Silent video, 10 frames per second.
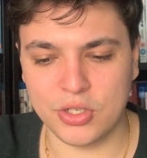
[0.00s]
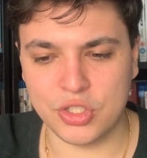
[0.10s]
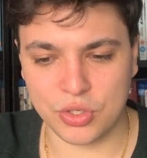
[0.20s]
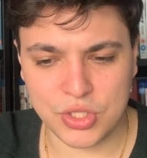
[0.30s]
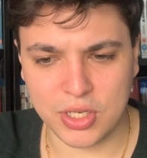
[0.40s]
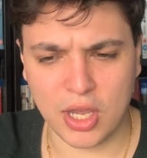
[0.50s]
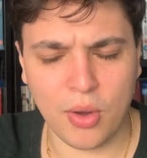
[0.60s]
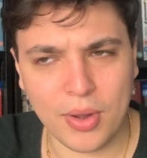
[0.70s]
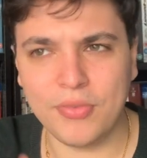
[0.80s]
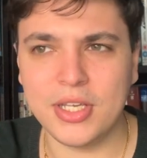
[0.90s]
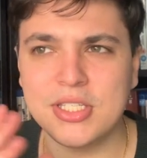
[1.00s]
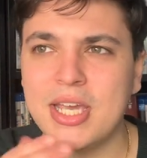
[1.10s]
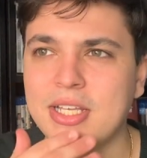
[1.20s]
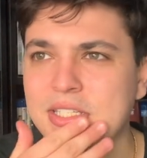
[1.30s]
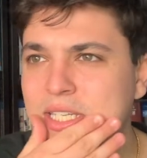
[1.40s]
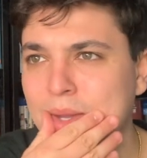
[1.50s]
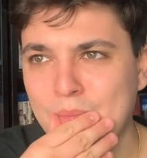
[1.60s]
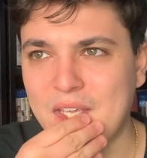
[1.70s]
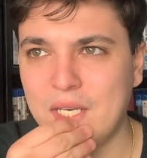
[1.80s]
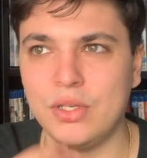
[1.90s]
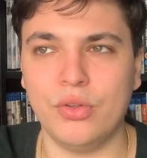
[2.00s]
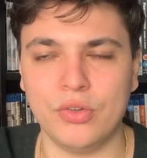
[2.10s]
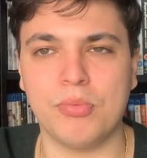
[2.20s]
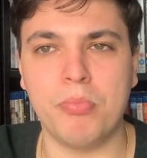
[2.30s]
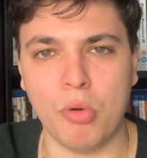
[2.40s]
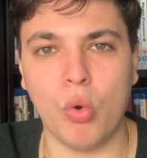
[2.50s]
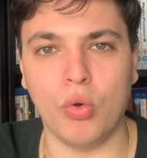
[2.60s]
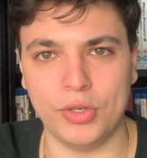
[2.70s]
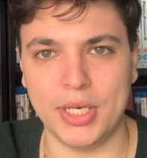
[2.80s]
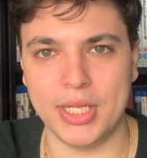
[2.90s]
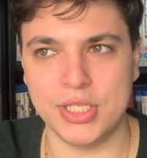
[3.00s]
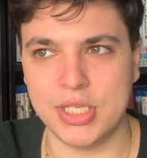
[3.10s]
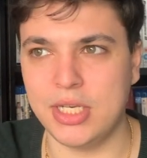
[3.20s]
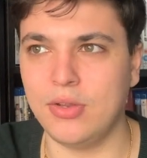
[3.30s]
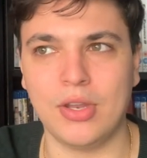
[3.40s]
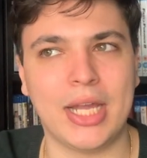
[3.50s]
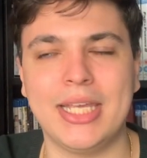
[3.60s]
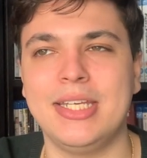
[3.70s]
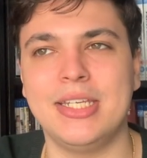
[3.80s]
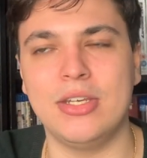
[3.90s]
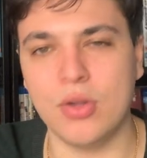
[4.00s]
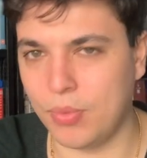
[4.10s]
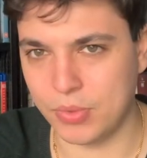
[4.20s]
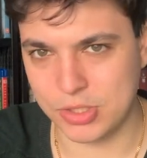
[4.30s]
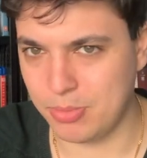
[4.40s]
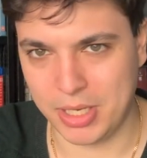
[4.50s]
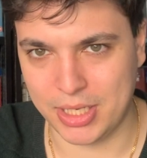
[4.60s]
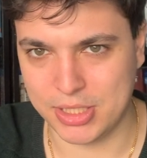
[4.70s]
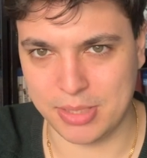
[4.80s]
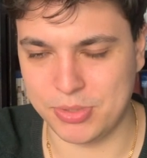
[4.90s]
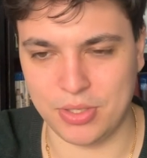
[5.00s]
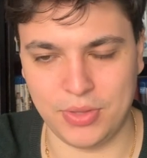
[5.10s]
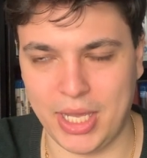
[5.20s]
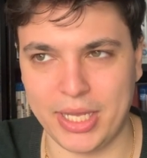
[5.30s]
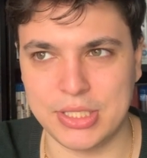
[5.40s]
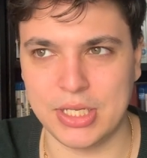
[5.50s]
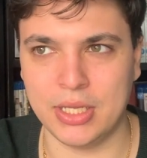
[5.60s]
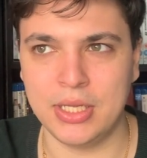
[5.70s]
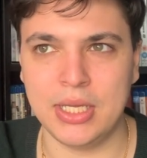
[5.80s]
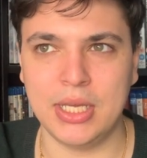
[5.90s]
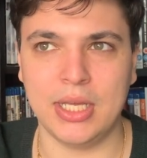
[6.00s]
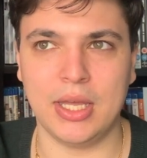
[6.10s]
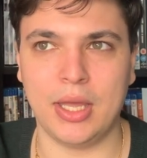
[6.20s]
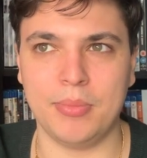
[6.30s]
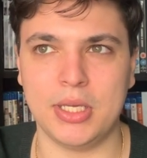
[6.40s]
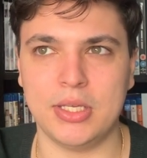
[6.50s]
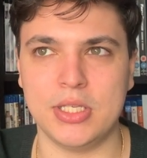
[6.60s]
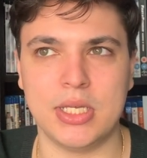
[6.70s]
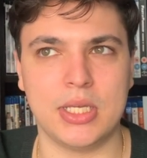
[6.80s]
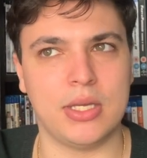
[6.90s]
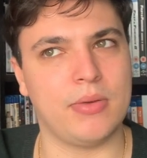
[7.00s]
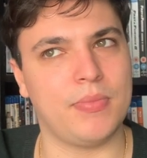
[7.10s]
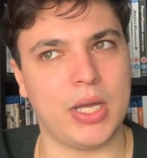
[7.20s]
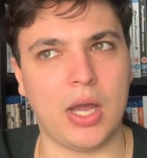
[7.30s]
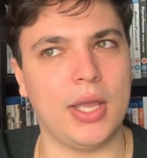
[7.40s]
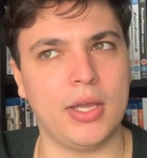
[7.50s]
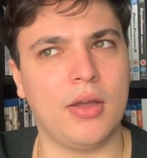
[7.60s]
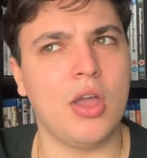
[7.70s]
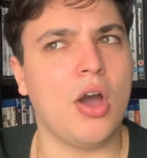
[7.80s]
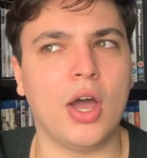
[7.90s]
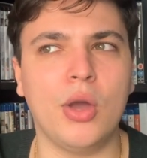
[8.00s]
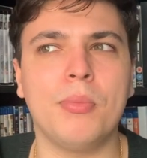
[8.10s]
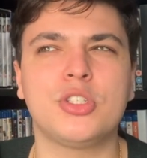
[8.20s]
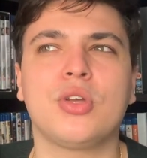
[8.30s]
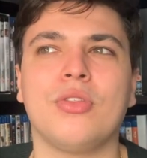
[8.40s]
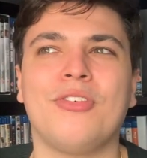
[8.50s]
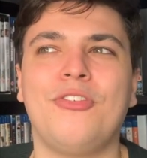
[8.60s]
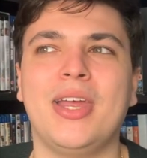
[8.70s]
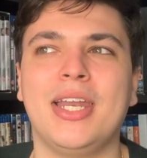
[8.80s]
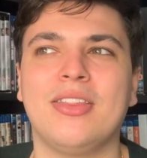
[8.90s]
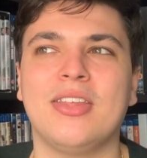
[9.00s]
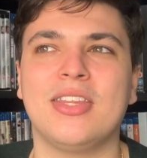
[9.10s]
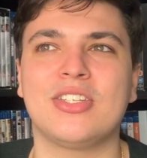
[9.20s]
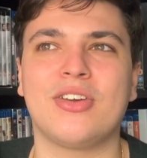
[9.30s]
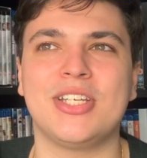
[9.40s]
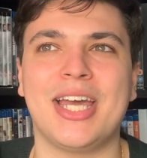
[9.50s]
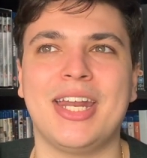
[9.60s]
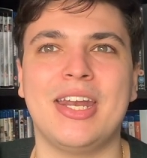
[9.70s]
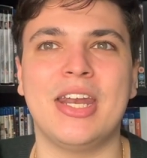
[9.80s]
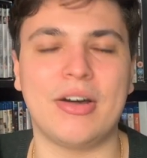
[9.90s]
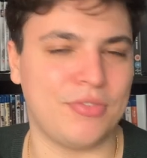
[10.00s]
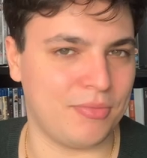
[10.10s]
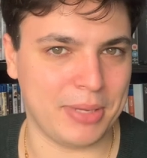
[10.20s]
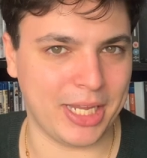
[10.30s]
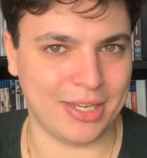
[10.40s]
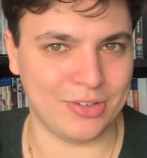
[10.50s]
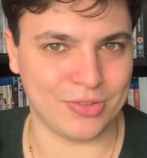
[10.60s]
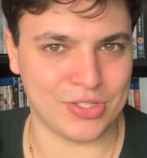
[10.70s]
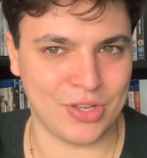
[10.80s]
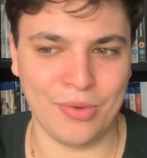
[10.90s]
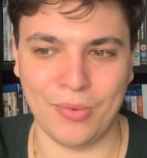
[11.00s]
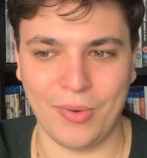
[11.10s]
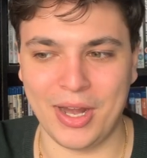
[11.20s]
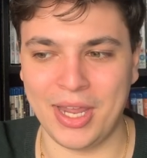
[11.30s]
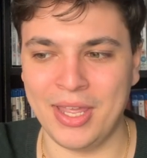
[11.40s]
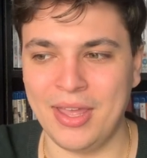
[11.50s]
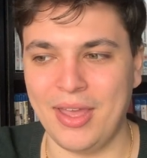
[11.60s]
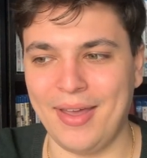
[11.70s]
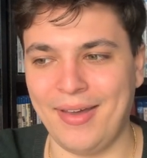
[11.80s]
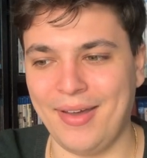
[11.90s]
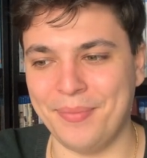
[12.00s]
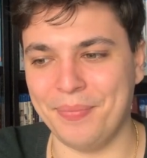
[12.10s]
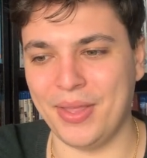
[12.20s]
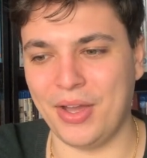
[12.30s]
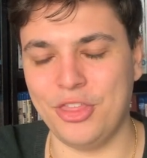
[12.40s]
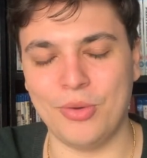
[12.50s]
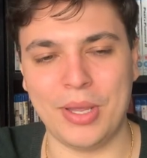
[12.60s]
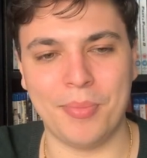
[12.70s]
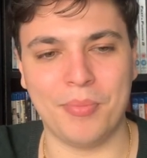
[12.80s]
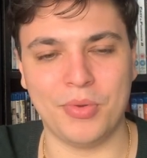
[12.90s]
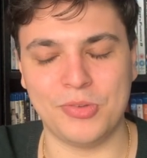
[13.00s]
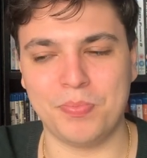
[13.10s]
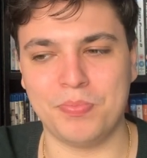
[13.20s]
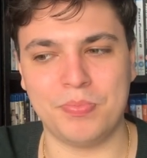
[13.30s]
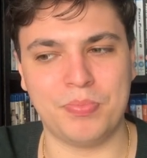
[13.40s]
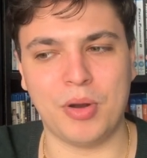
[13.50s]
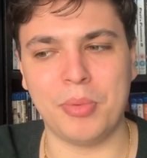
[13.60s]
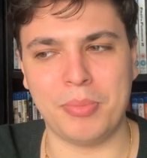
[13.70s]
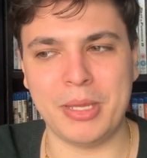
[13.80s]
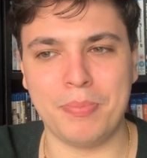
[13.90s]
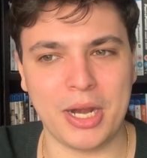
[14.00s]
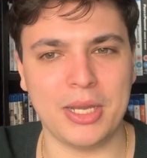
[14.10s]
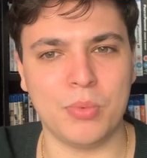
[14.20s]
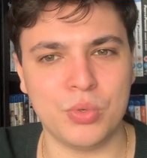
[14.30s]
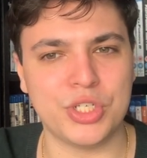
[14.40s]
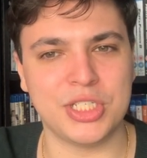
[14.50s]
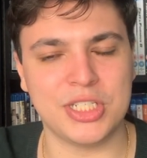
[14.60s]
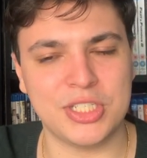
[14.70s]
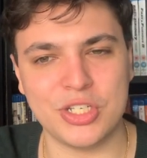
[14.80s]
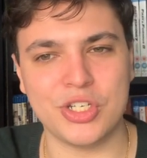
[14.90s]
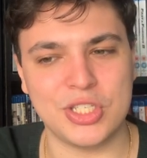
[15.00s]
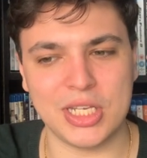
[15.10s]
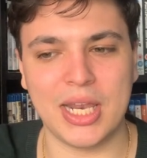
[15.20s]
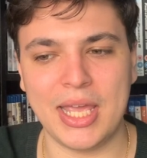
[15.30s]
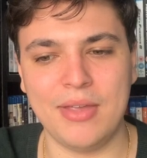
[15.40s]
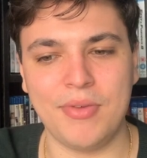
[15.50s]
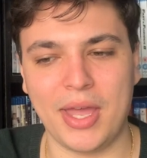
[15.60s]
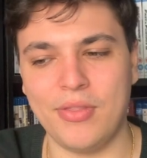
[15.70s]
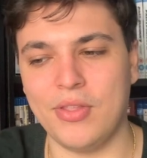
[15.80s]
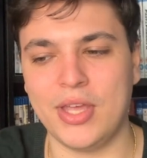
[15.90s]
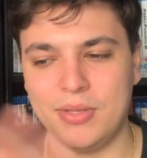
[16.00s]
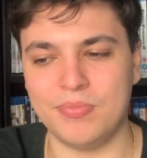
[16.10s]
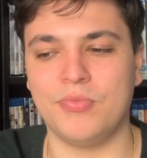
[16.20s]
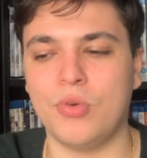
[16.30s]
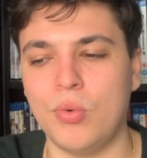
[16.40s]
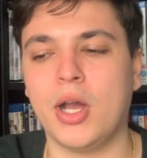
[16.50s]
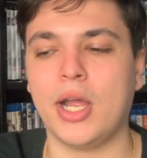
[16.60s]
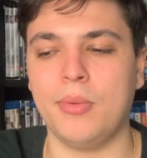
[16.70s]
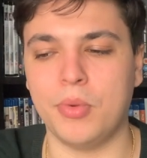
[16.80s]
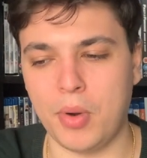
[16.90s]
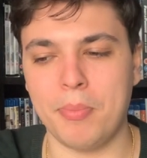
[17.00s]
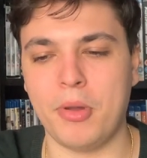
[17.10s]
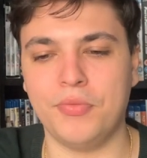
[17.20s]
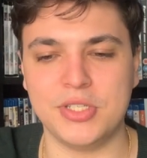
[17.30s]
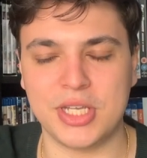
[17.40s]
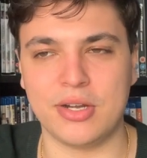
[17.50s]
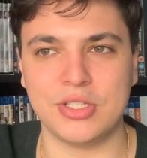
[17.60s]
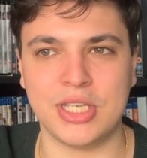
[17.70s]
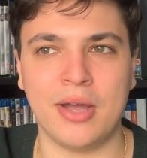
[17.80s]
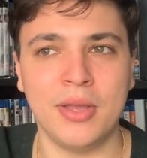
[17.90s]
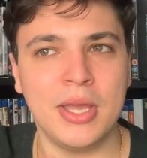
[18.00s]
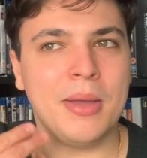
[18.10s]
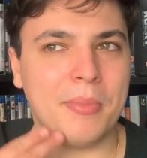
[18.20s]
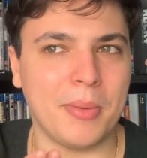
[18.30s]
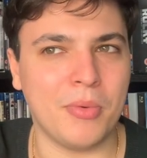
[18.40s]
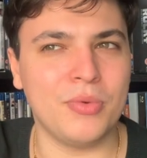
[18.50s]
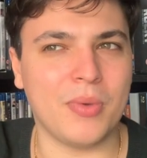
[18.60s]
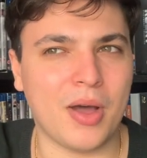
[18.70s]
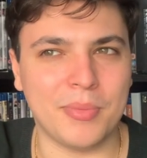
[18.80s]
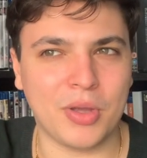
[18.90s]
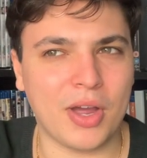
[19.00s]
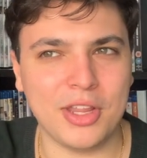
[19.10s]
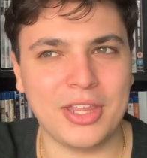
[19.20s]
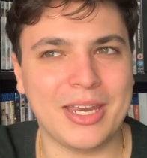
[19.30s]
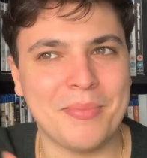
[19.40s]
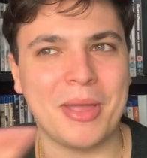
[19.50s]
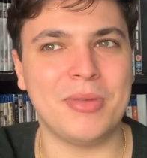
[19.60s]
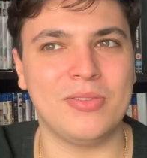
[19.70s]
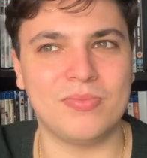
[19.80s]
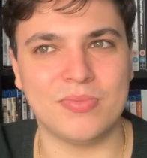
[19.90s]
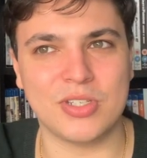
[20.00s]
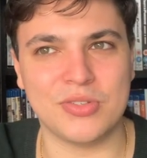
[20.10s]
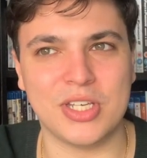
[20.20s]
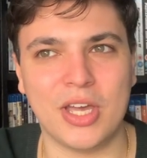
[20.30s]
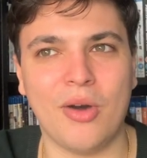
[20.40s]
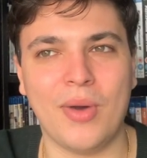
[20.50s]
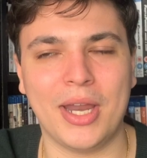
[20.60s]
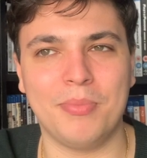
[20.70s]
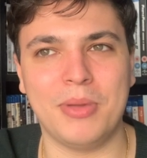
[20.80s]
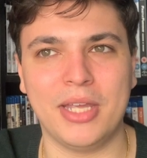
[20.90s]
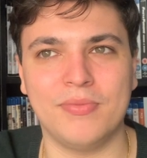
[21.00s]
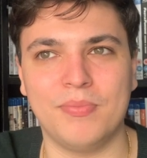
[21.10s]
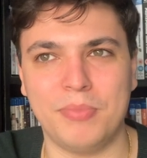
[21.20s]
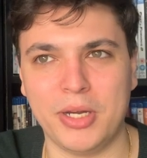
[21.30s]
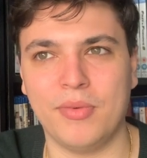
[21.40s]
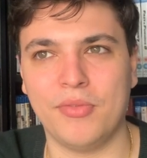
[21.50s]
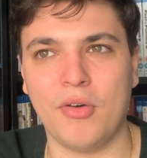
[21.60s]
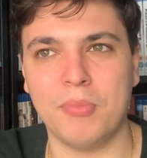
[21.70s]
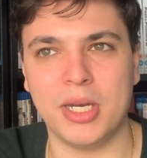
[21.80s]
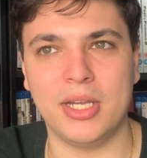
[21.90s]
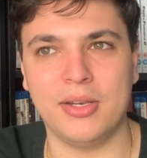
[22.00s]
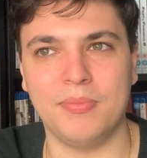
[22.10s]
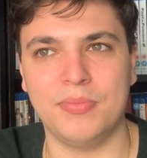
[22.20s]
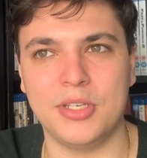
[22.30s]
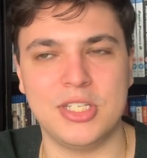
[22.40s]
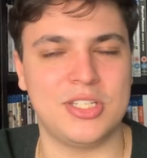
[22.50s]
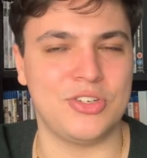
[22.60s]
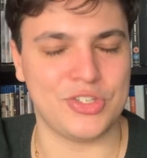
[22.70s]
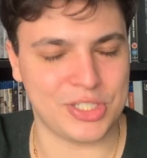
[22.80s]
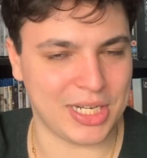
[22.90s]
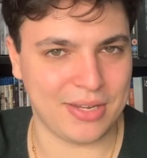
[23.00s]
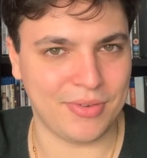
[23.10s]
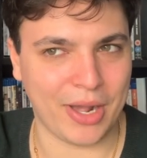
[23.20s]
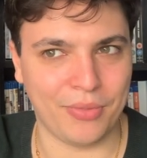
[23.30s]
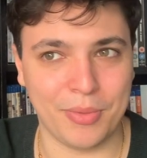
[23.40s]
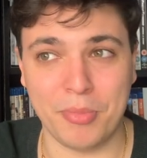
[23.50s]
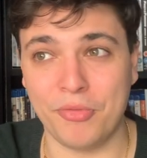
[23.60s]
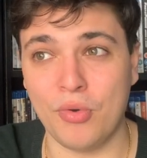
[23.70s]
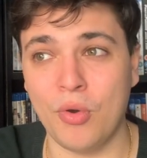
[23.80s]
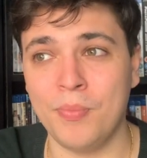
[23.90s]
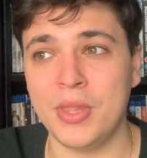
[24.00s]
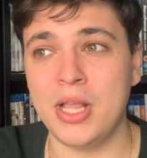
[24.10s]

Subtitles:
Joseph Cole, I think is the actor's name, he looked bored in this. He looked like he did not want to be in this episode, the actor. I almost got the feeling that this guy's had enough of being in Doctor Who already. I thought it was probably Brandy Walsh's decision to leave, and that they thought, okay, we'll write both these characters out. But I'm kind of thinking that maybe Tosin Cole had a bigger involvement in the decision to leave now than before.